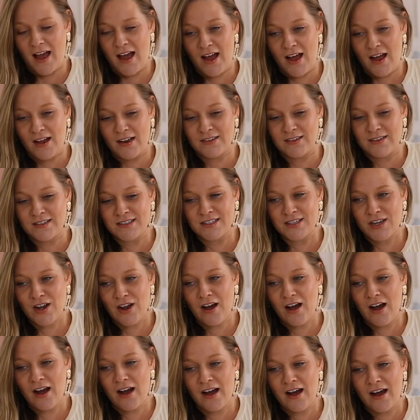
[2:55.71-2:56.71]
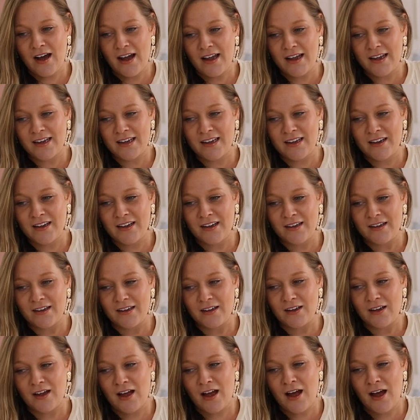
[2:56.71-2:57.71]
And I
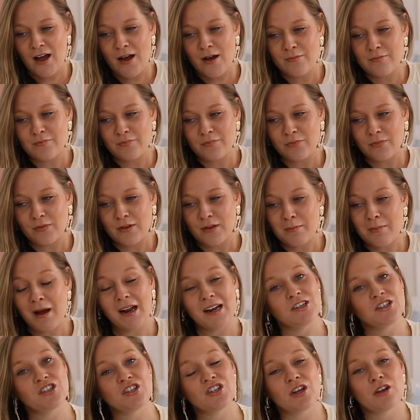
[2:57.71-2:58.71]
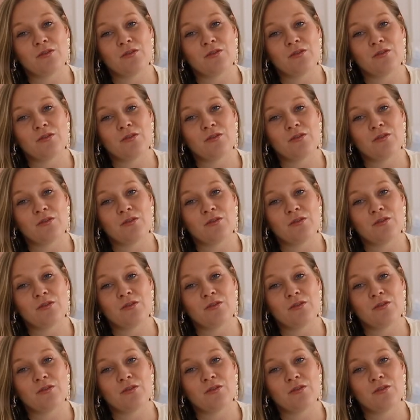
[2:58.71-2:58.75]
managed